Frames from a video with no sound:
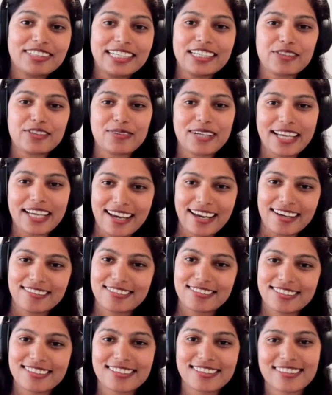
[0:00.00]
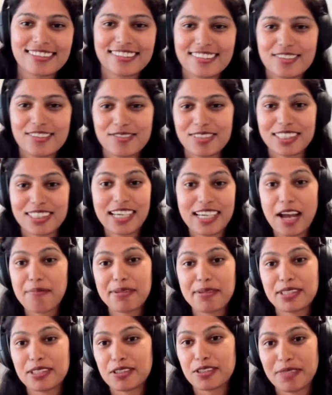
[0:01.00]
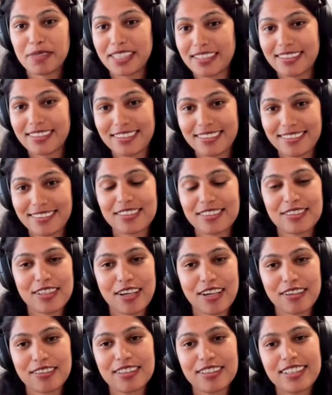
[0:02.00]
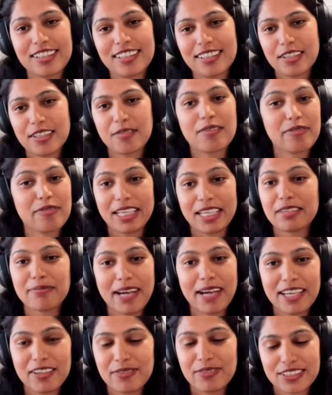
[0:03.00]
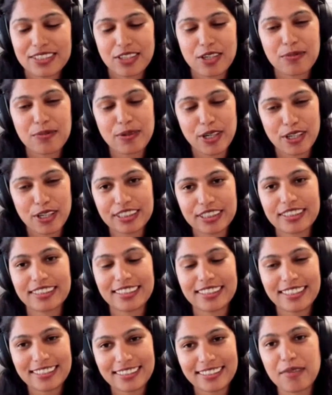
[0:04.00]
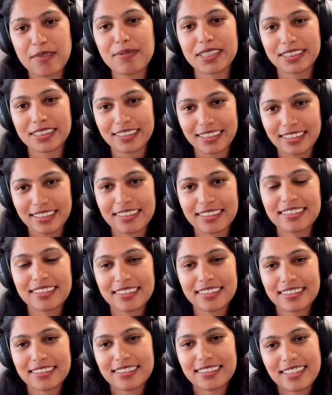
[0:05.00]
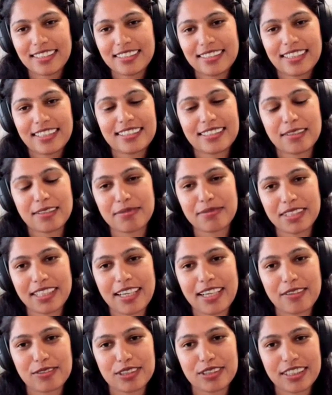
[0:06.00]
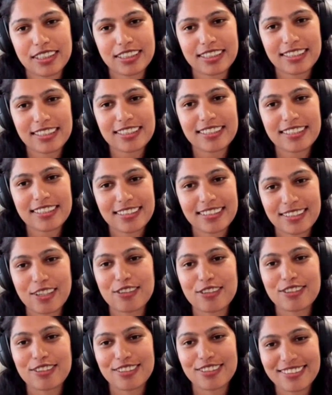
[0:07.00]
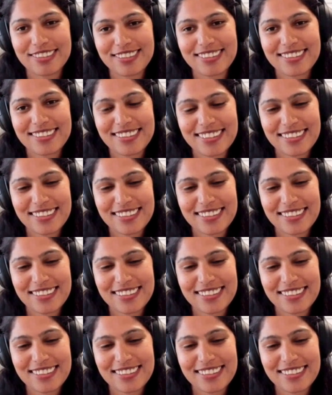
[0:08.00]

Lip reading: data warehouse, which happened to me. So, well, mine was not production data, but that's something I would suggest not to do.